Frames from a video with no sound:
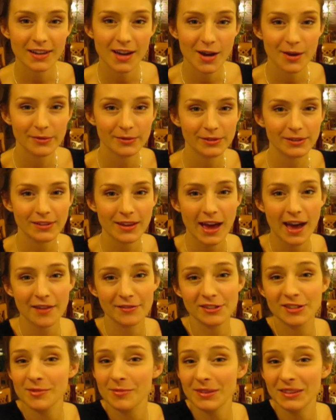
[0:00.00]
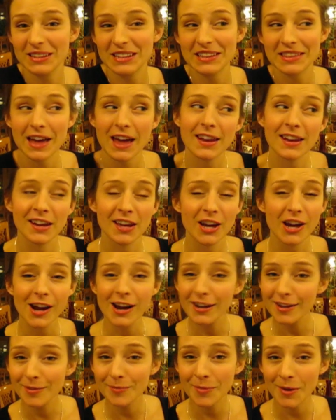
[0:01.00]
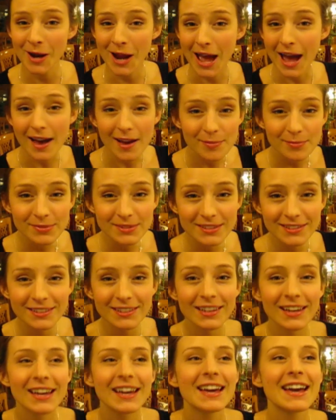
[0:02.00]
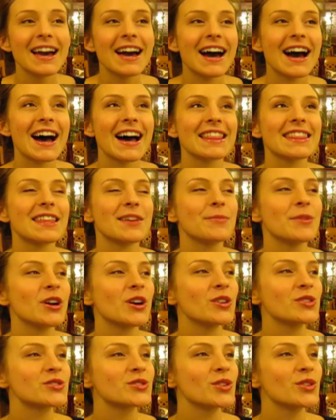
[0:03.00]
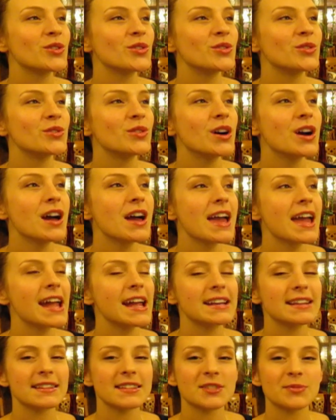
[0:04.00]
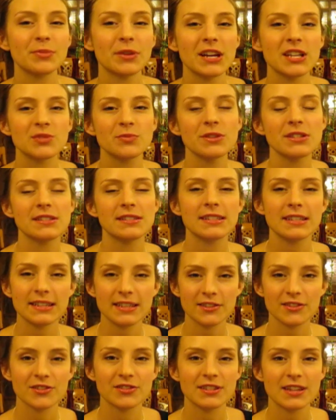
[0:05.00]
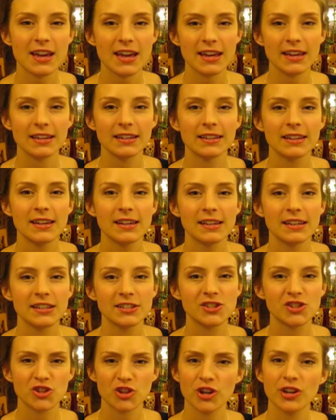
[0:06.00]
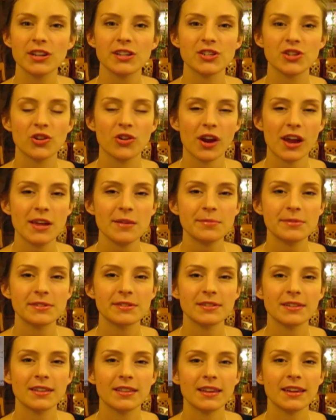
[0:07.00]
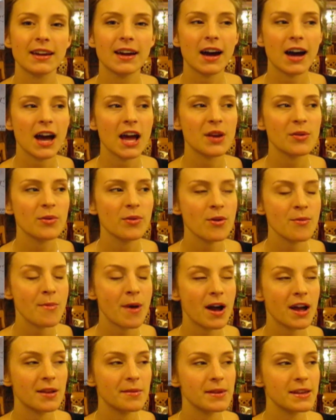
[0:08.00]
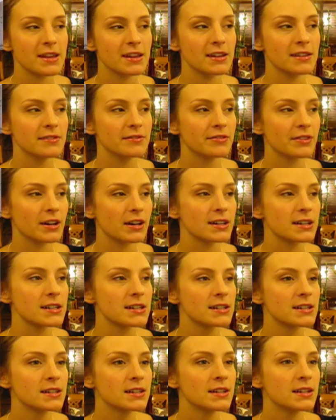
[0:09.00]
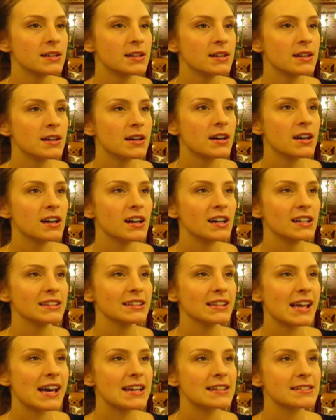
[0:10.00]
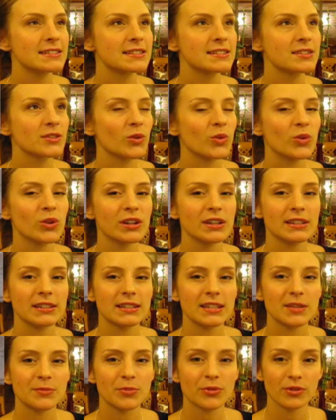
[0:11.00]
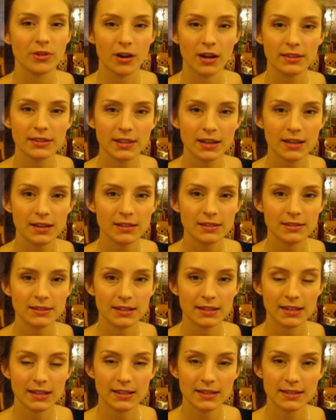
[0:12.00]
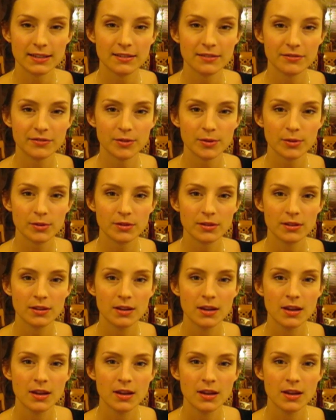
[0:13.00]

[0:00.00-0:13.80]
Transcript: I would have something like that in a garden, perhaps. Then we also ate at this place we'd seen the other day. It's Turkish Crepes. They kind of remind me of a less oily paratha, like Indian food.